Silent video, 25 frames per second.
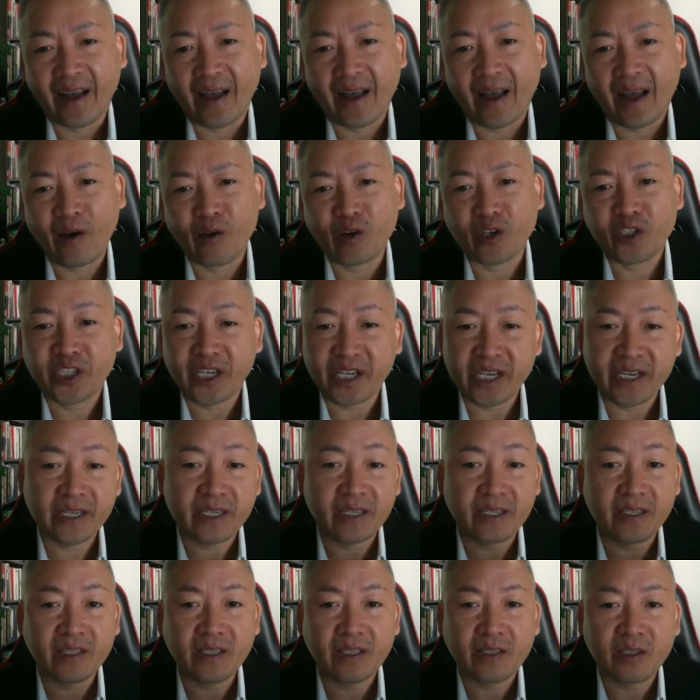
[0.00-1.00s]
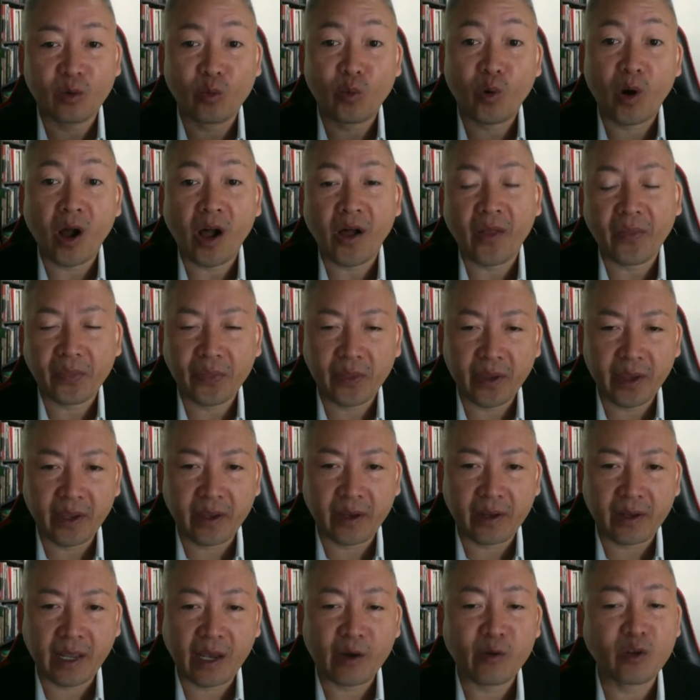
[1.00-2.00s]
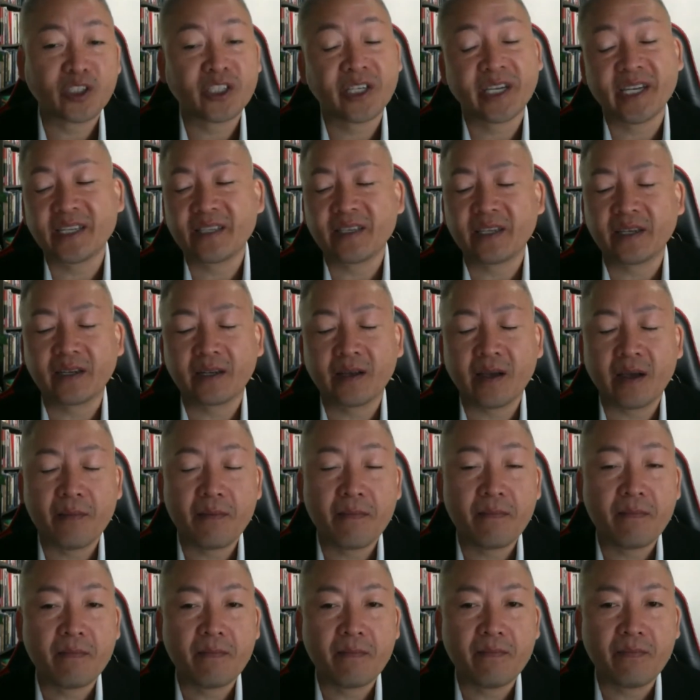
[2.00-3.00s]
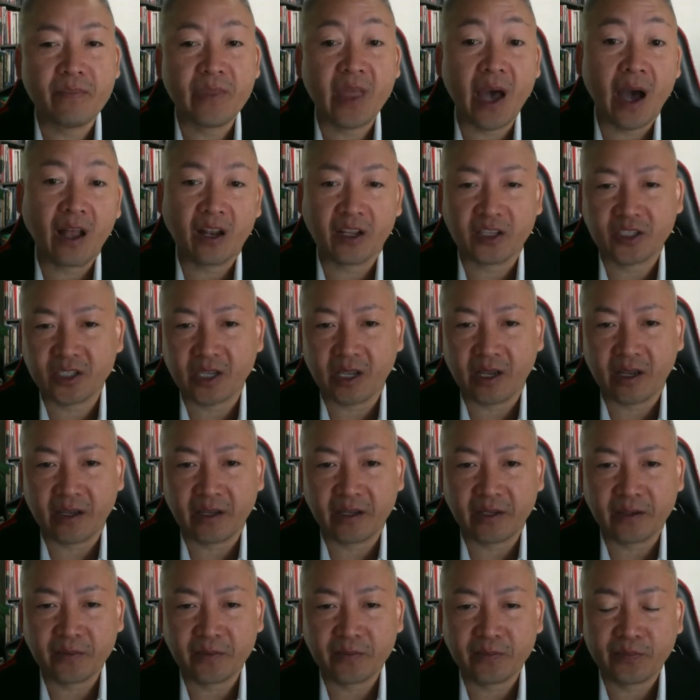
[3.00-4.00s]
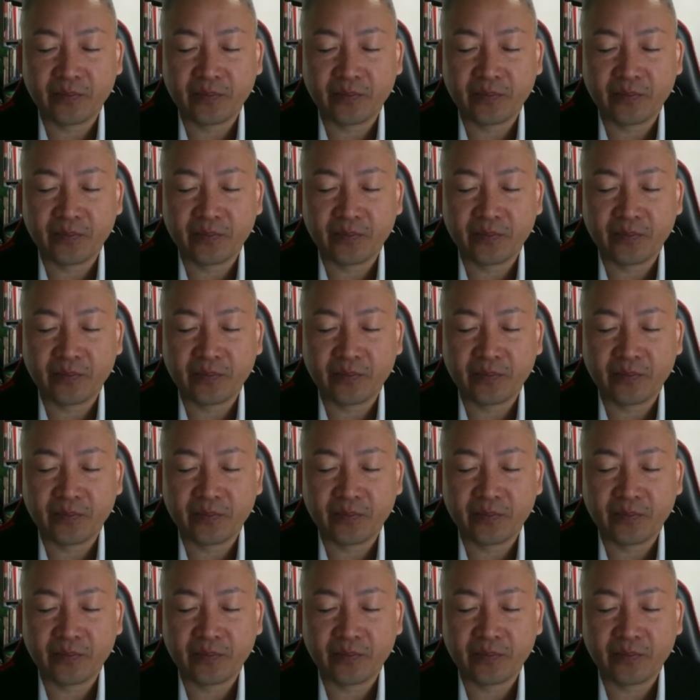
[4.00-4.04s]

I was chasing the wrong thing. I was chasing dollar sign.